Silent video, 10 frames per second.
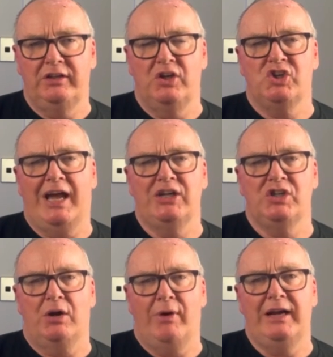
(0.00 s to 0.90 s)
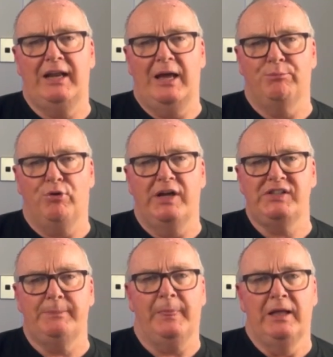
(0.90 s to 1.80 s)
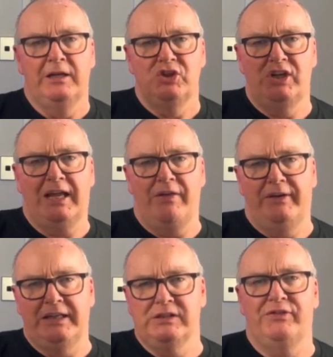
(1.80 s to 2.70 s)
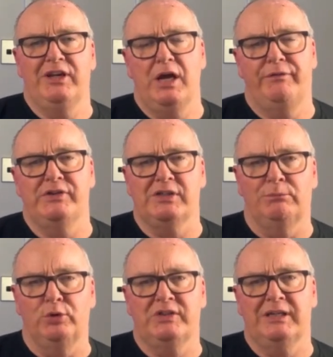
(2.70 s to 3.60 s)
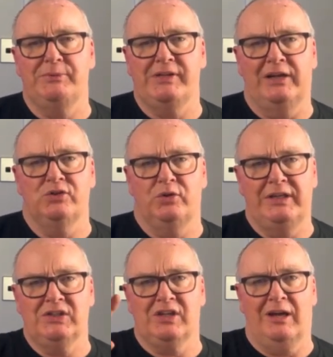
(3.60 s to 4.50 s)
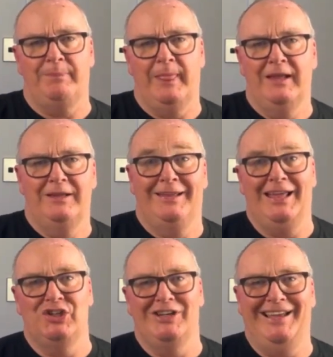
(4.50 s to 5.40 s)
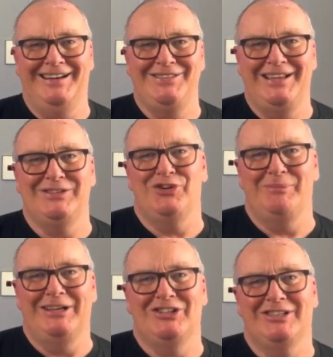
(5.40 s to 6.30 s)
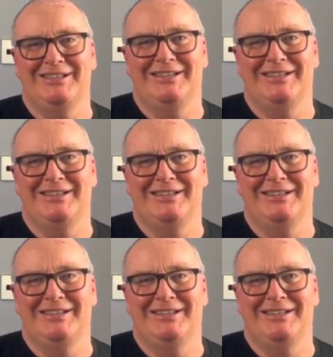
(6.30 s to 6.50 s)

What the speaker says: your charge out rate and pricing. Check out the next video for some more tips, and until next time, catch you later. Thanks very much.